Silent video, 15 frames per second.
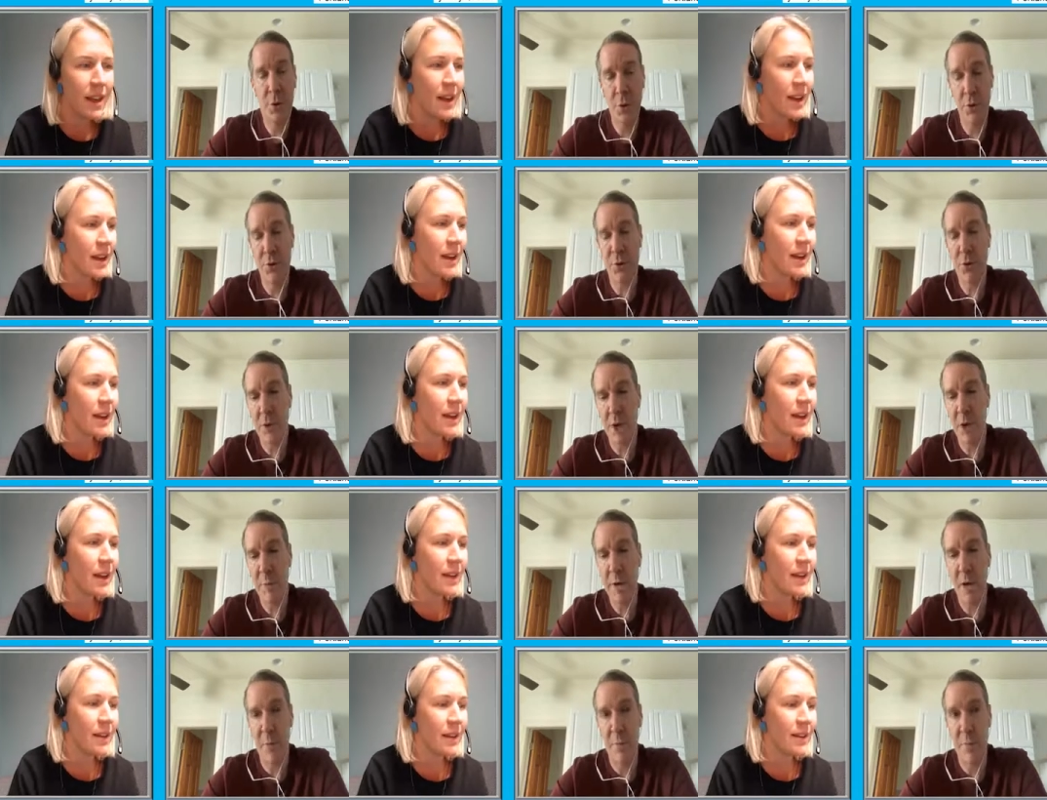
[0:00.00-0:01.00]
Speaker 1: There's a
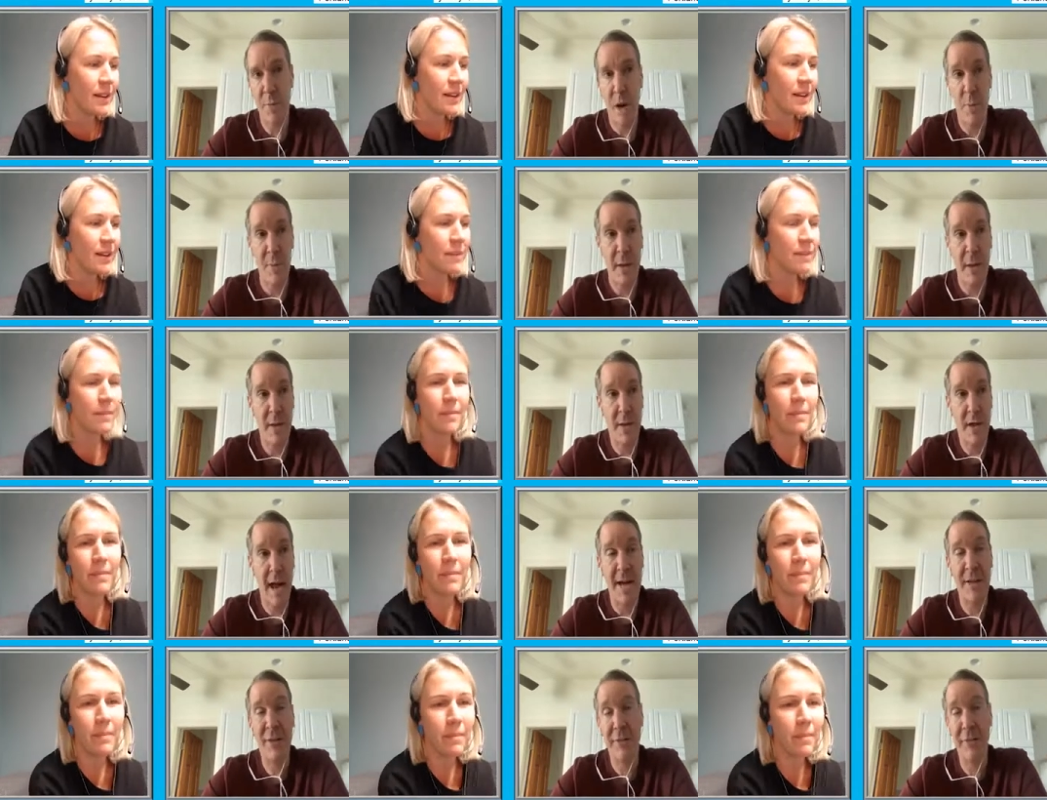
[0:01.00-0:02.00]
gentleman I'm
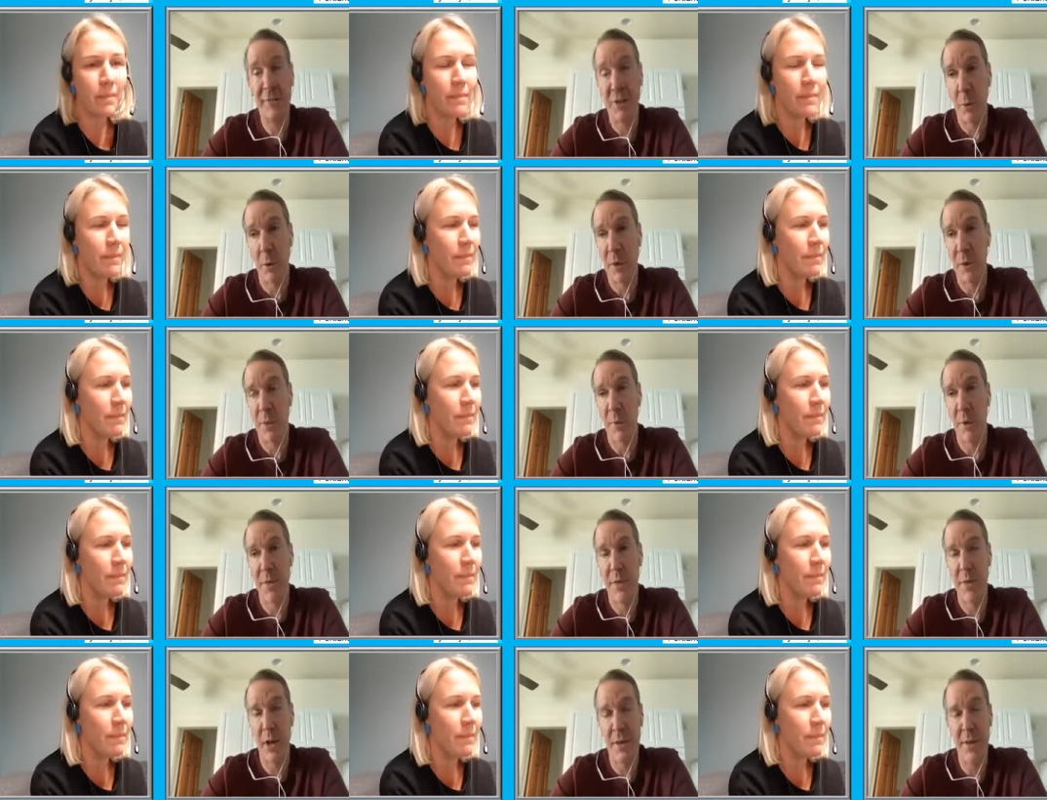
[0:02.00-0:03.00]
actively working
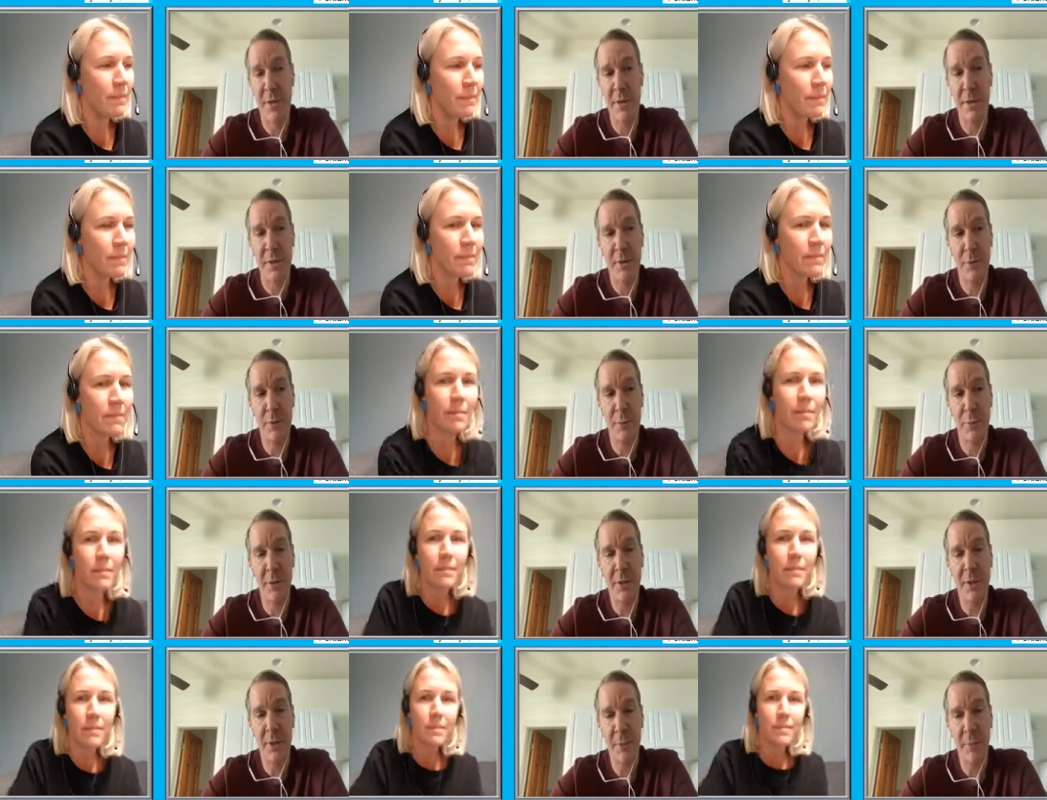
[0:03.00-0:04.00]
with that I think
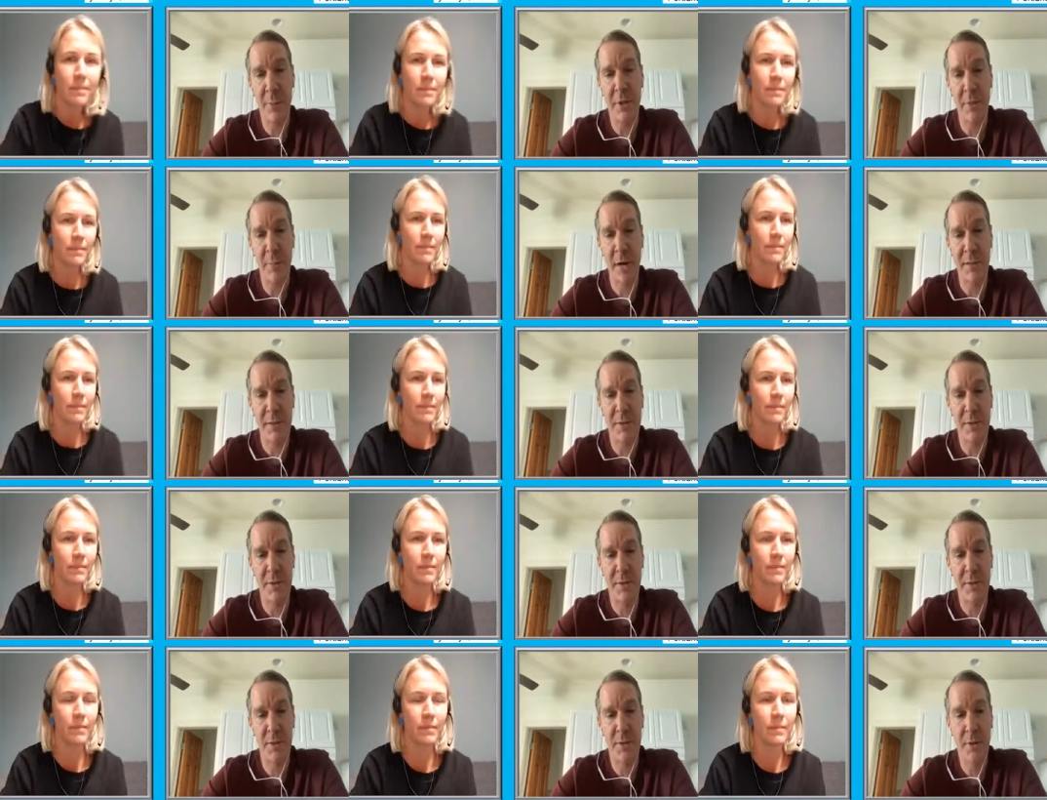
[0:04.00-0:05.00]
really
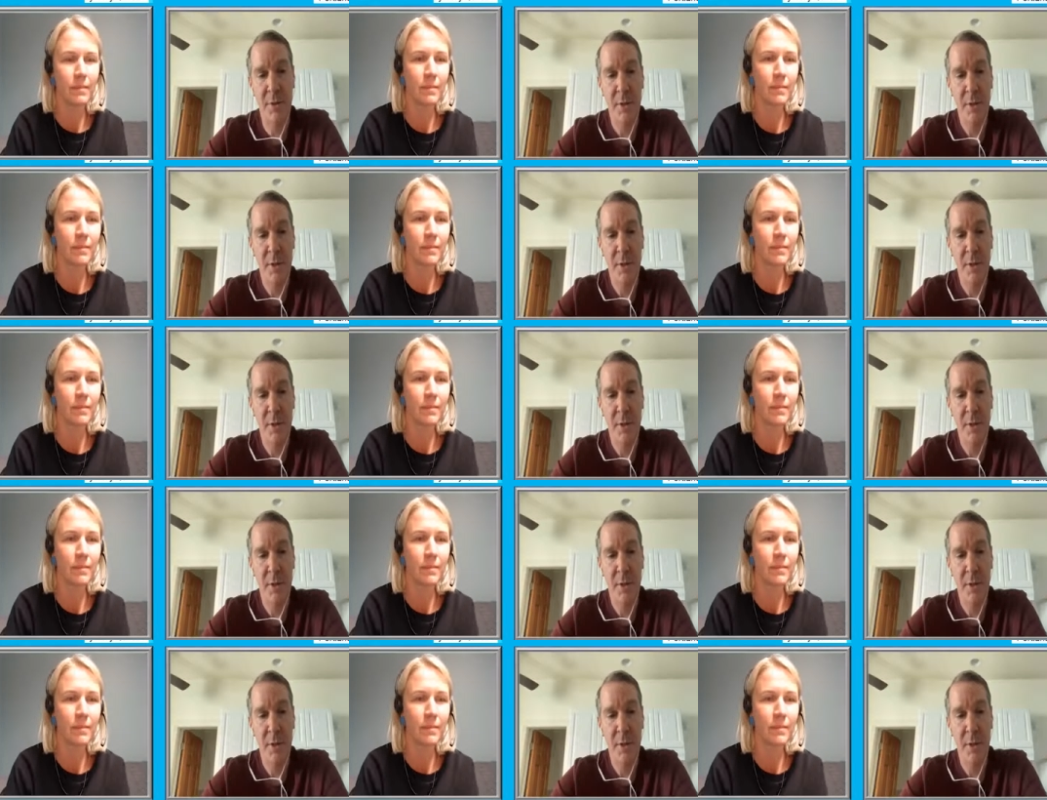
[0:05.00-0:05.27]
epitomizes